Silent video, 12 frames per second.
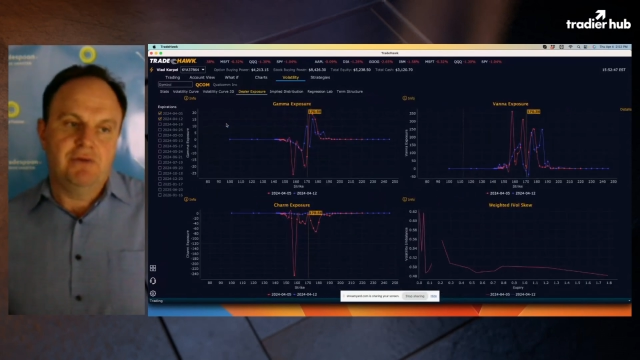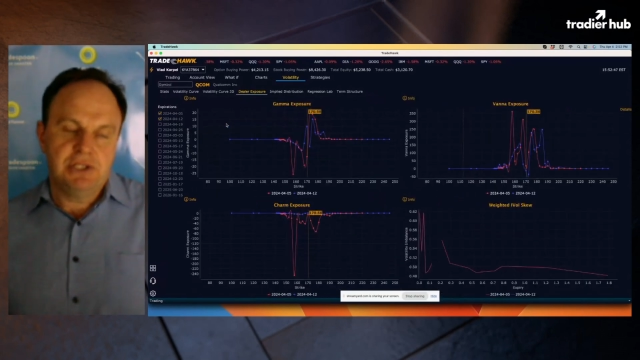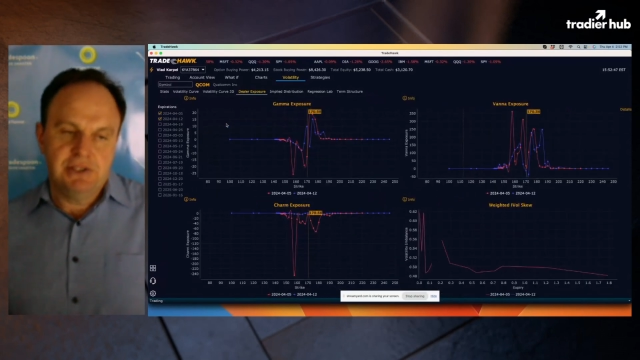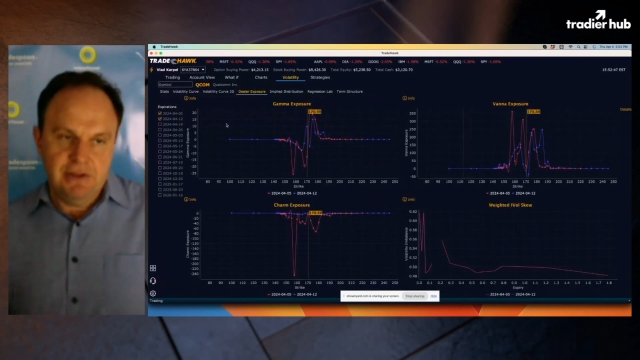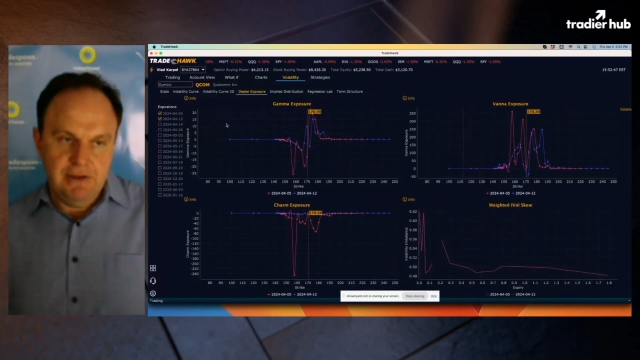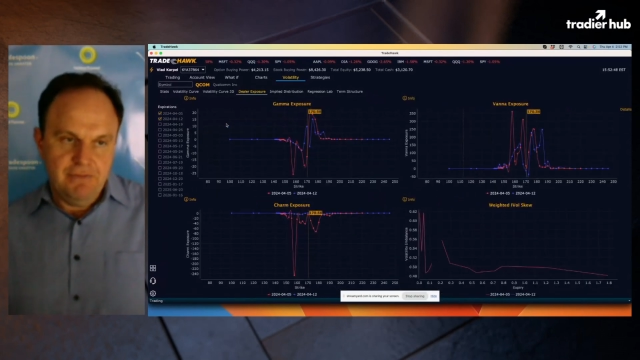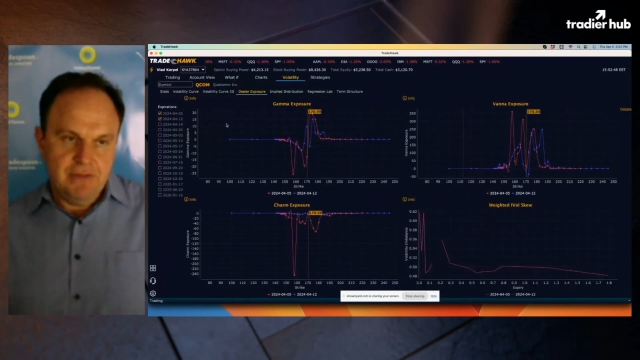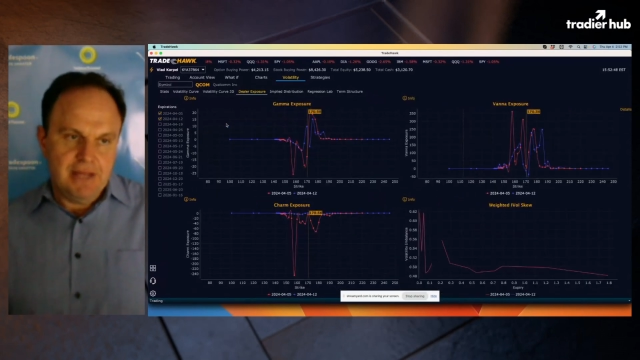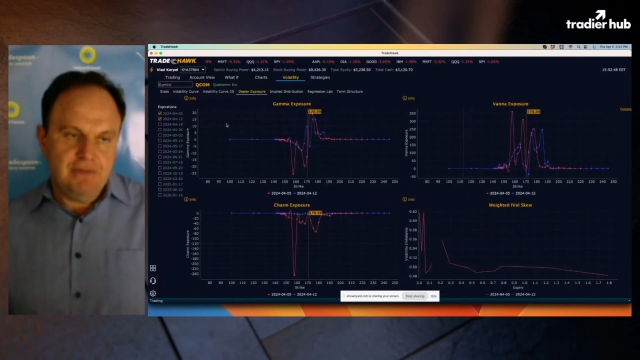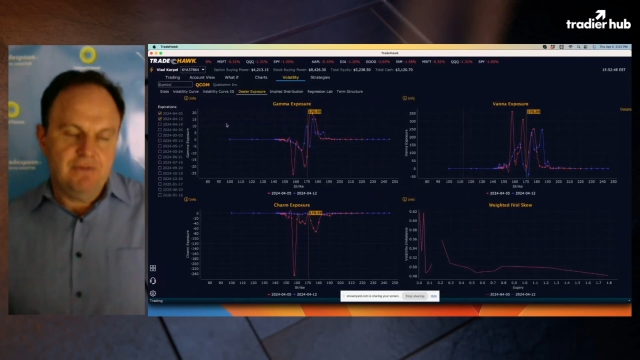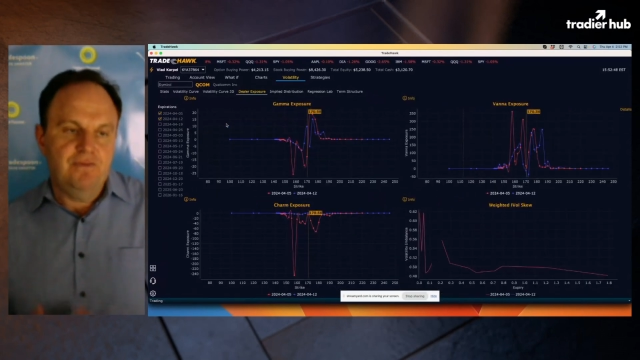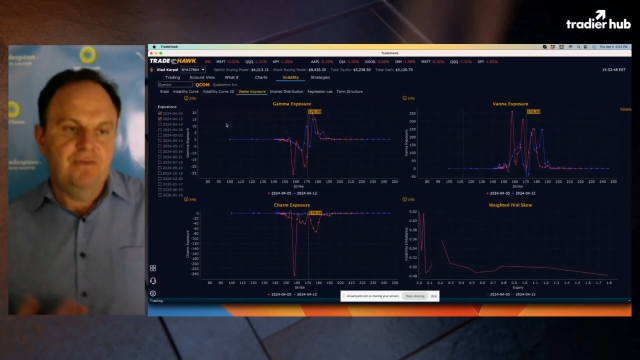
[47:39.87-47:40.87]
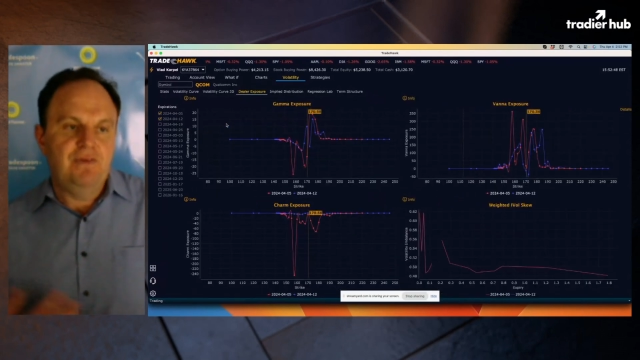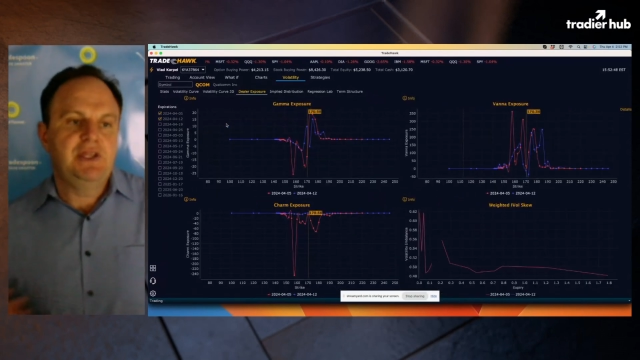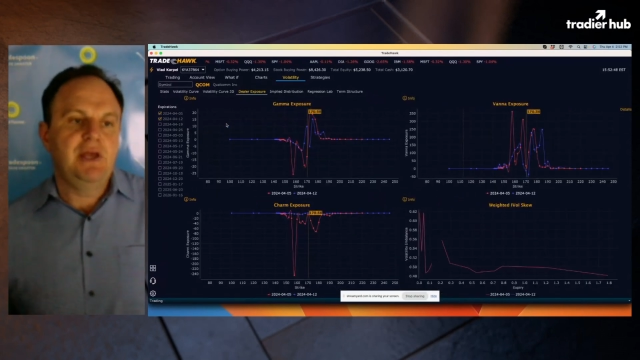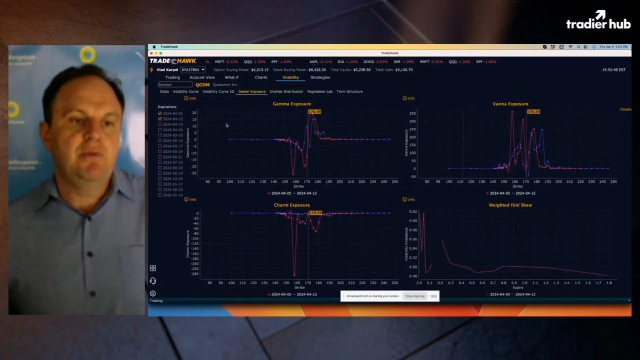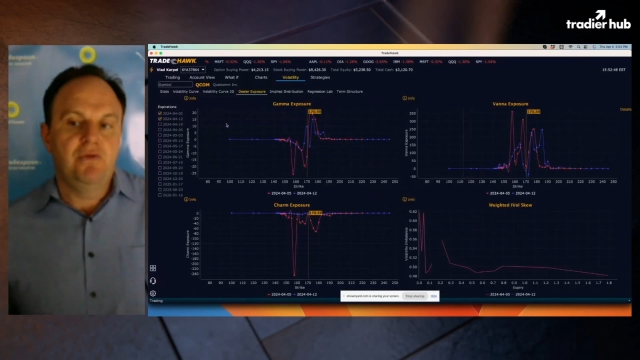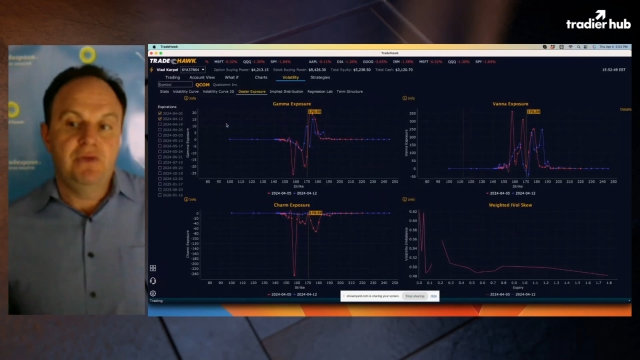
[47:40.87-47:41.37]
If that
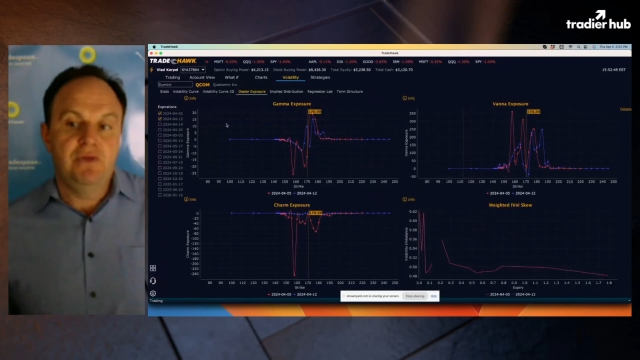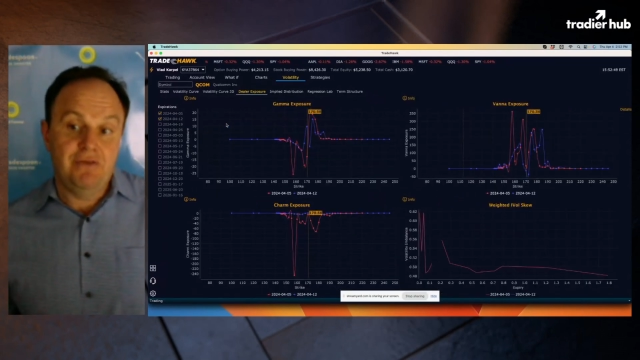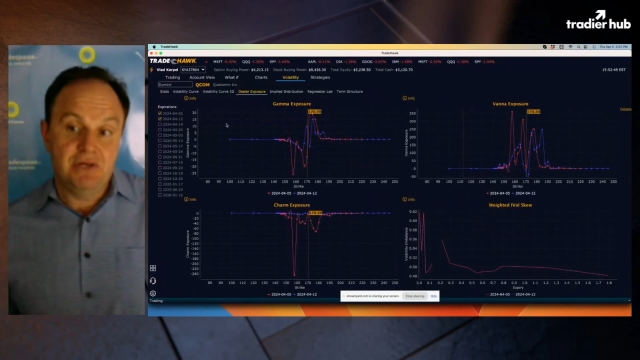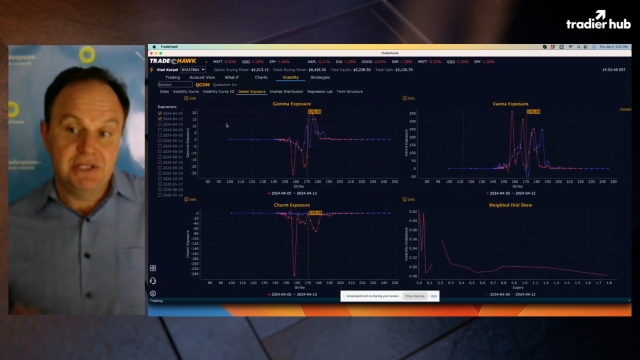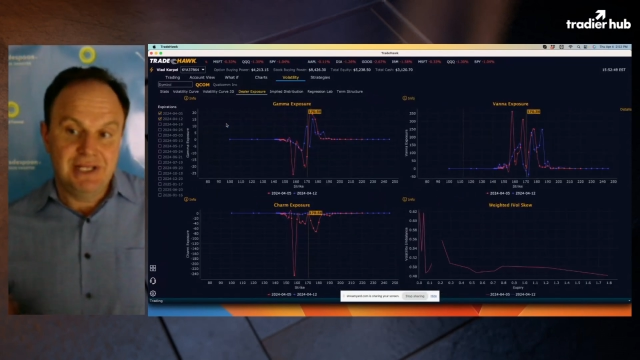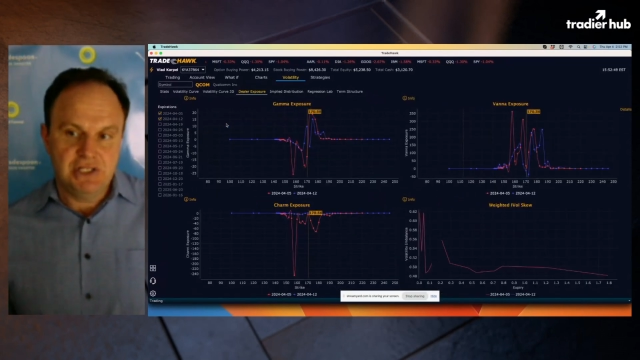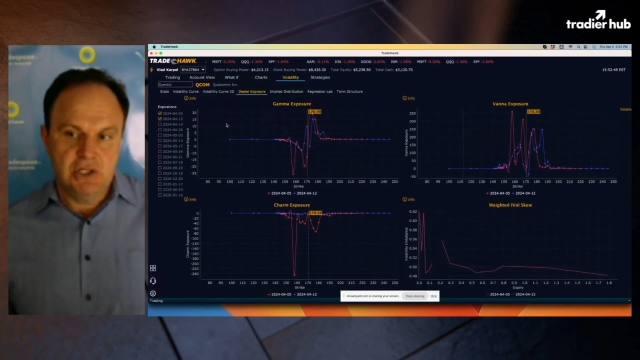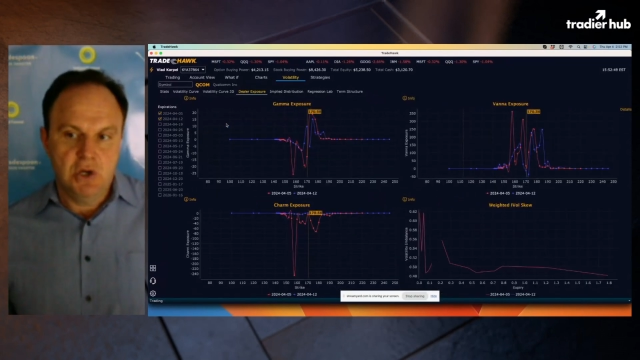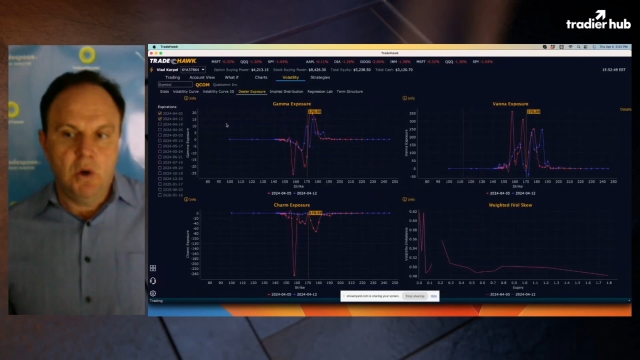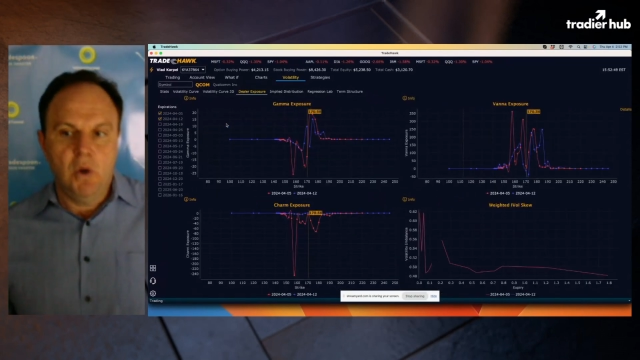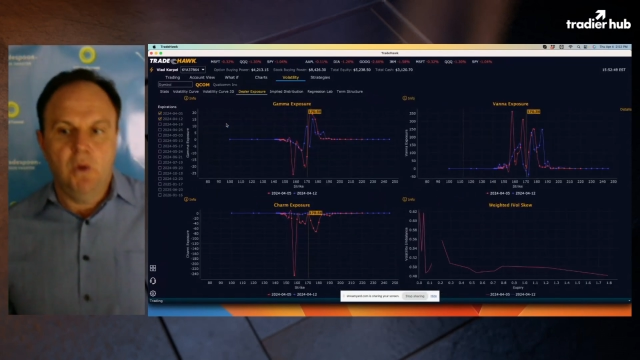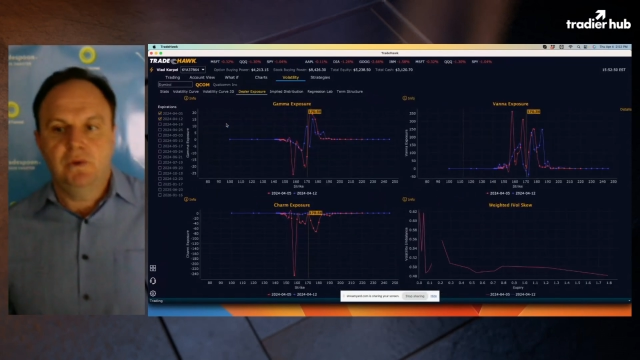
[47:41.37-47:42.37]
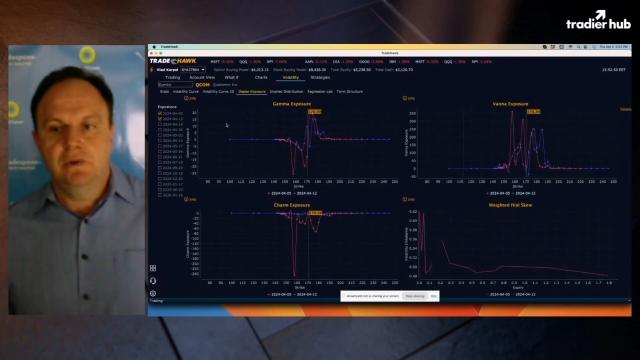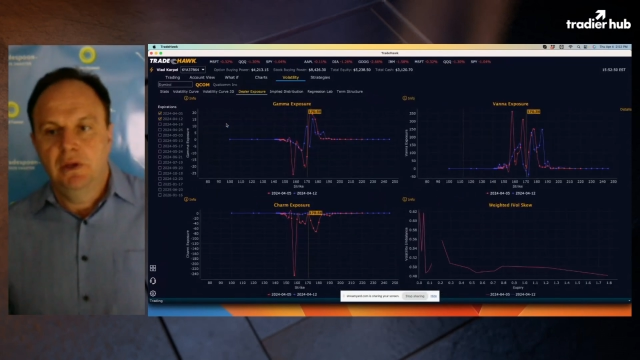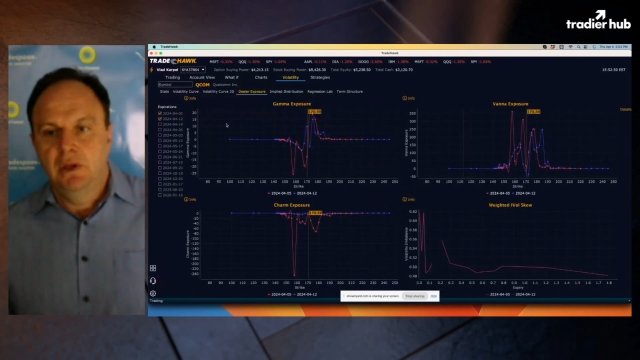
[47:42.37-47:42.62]
50-day moving average doesn't hold,